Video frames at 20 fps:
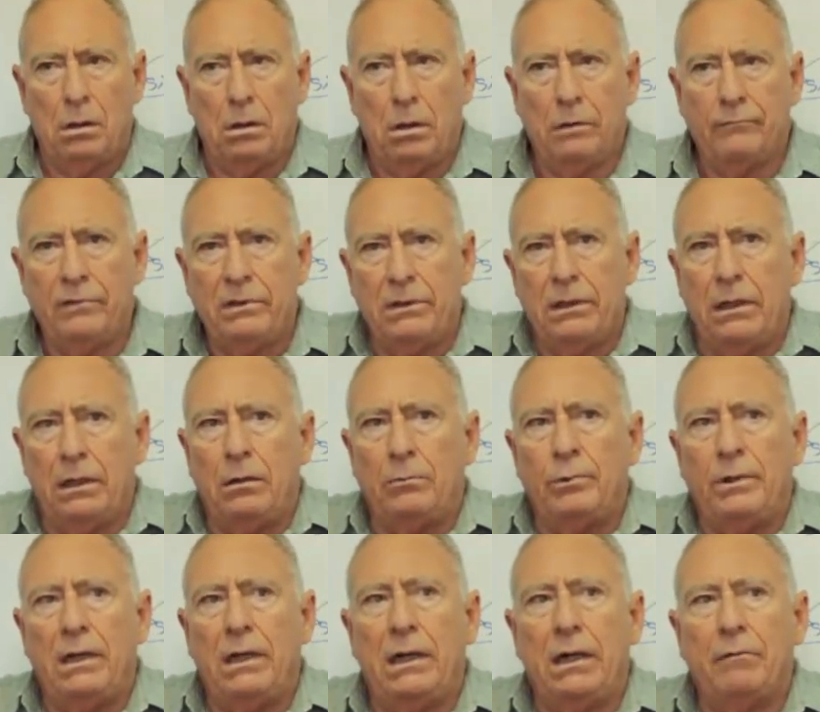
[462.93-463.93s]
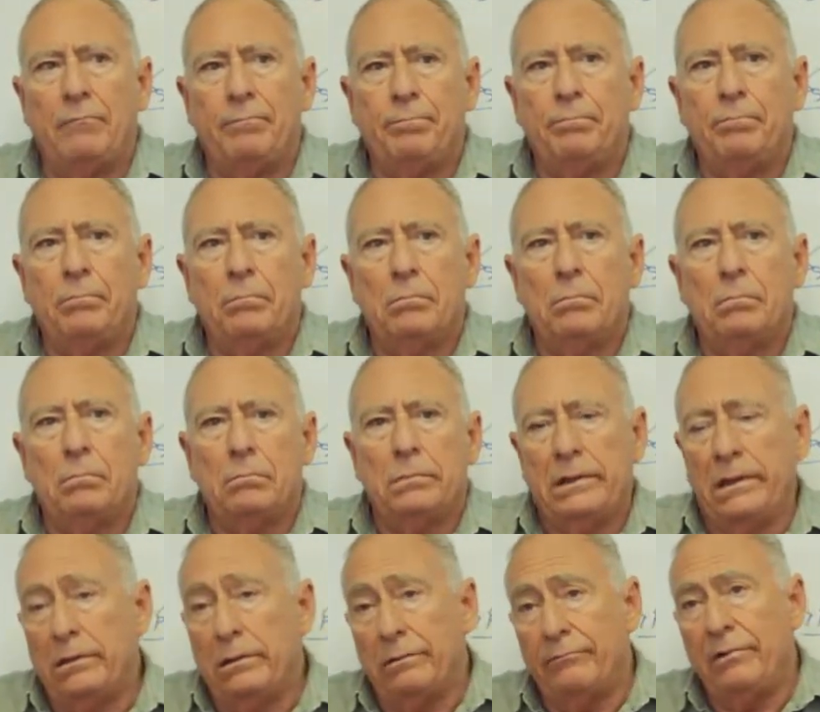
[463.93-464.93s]
Every day we have,
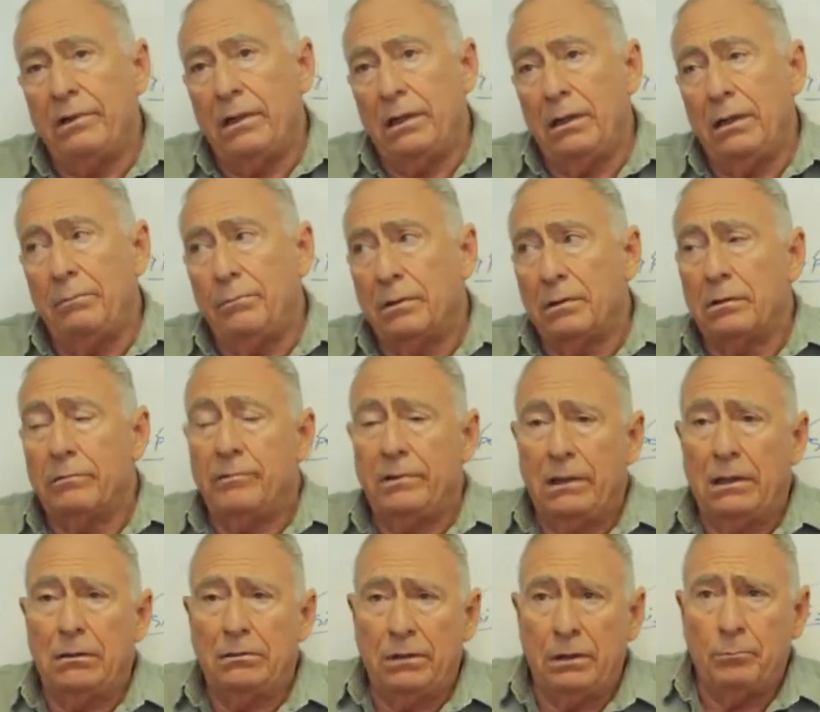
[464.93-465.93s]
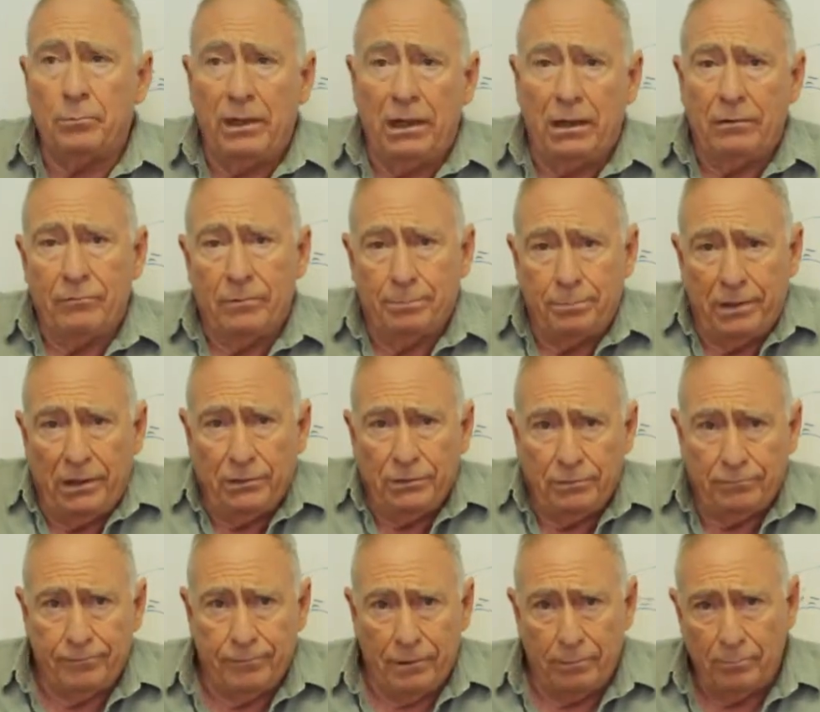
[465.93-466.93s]
not every day, but every now and then we have a
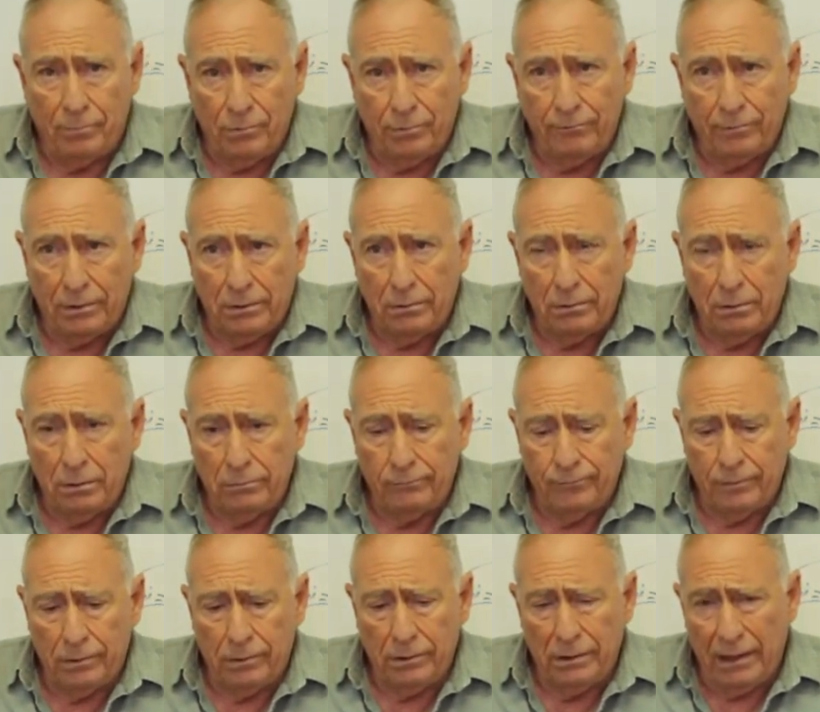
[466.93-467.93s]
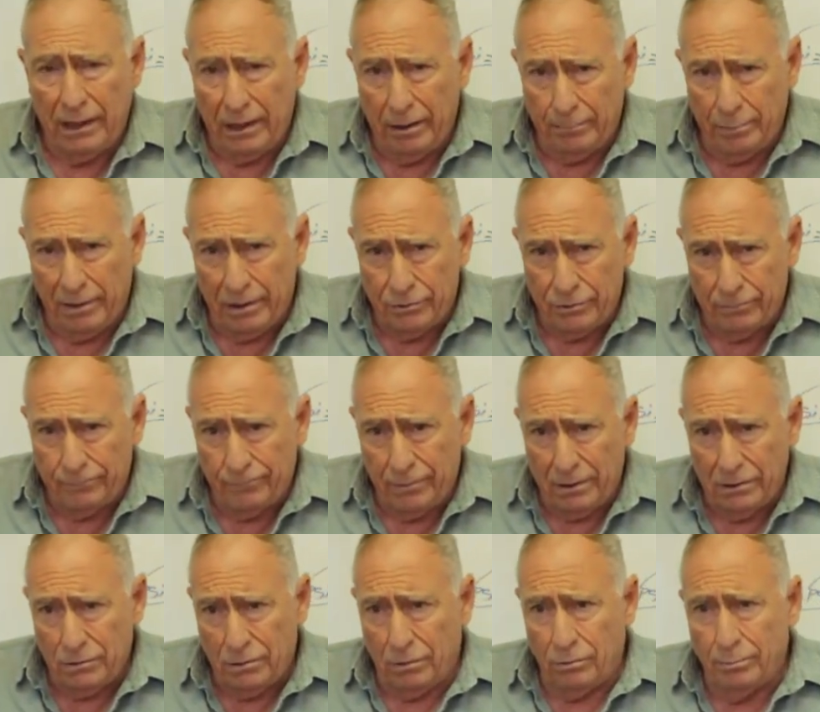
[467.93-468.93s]
pressure front move in. You've heard of high pressure
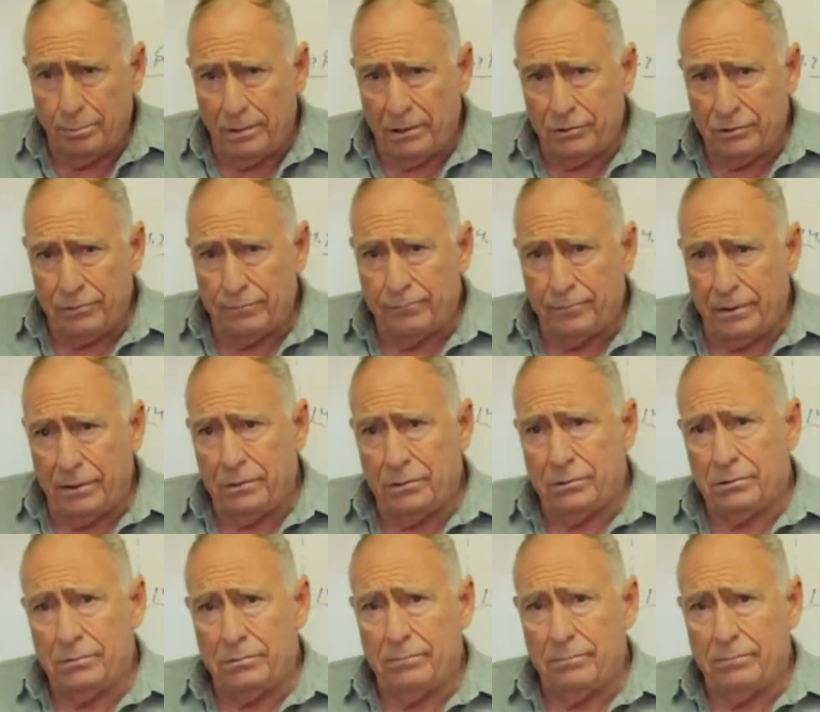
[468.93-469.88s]
fronts, low pressure fronts.